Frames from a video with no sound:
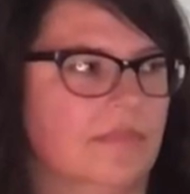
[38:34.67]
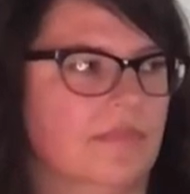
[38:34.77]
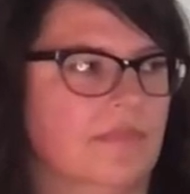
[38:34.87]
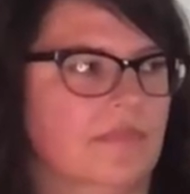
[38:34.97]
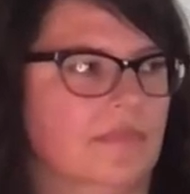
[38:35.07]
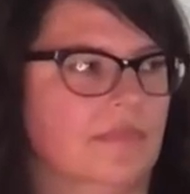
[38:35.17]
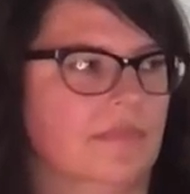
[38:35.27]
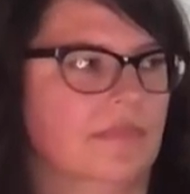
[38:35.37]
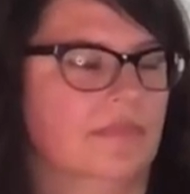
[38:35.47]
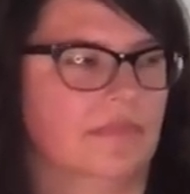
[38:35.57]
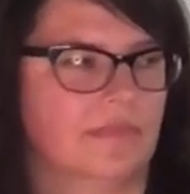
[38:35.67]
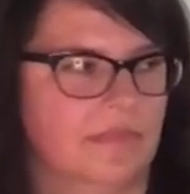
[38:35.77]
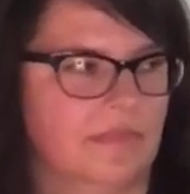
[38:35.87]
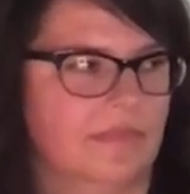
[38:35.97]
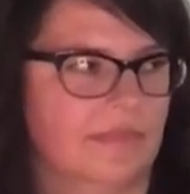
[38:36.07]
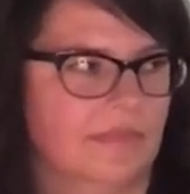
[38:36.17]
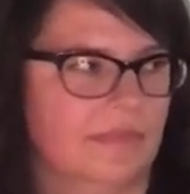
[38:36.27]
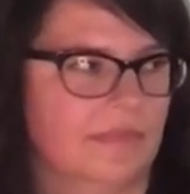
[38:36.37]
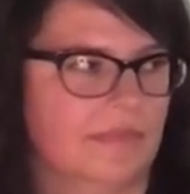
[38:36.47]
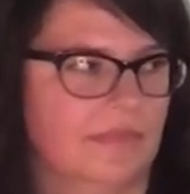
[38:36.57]

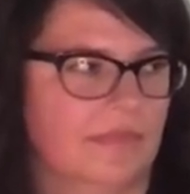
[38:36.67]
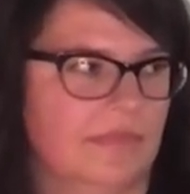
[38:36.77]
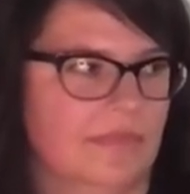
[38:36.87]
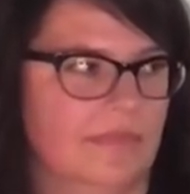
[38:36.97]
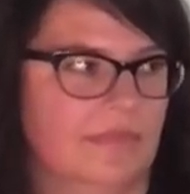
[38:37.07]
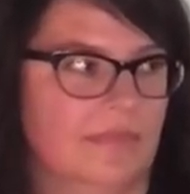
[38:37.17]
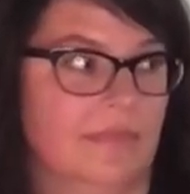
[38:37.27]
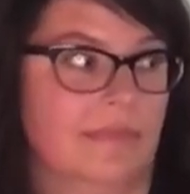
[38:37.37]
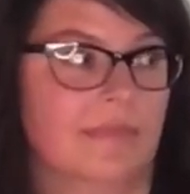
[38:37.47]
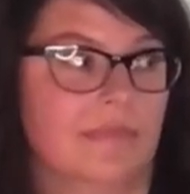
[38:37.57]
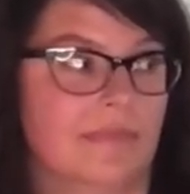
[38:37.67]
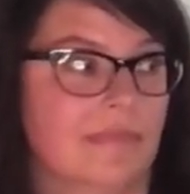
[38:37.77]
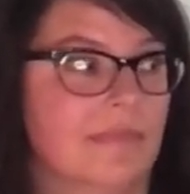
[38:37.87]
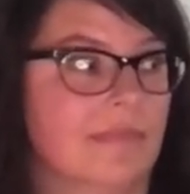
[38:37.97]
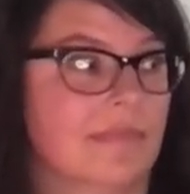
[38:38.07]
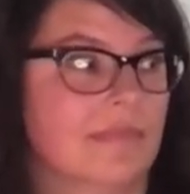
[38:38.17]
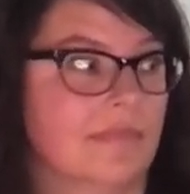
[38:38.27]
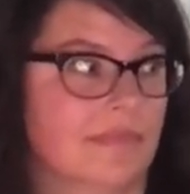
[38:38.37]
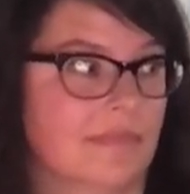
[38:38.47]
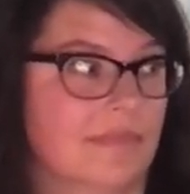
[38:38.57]

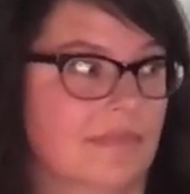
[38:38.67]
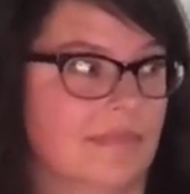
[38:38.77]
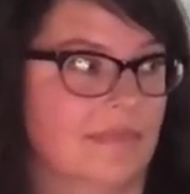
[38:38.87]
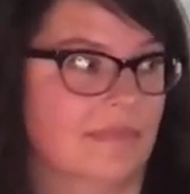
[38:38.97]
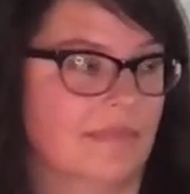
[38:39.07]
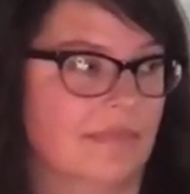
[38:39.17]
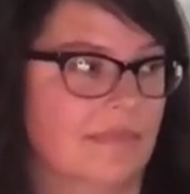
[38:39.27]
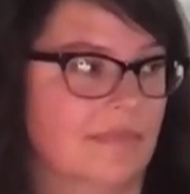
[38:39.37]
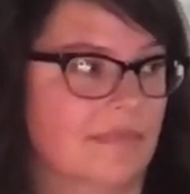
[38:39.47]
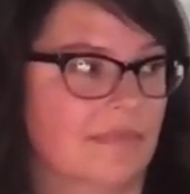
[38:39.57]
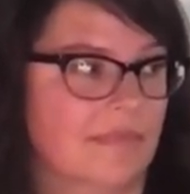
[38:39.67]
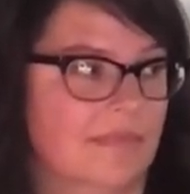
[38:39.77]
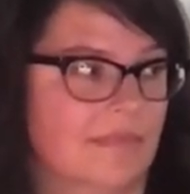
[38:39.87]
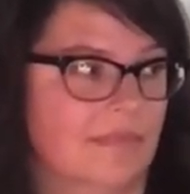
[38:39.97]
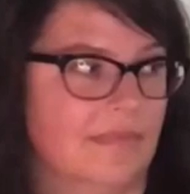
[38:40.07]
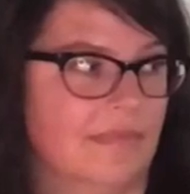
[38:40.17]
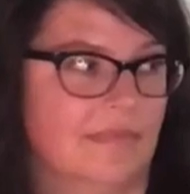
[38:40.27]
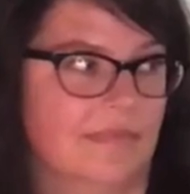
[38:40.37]
(silent)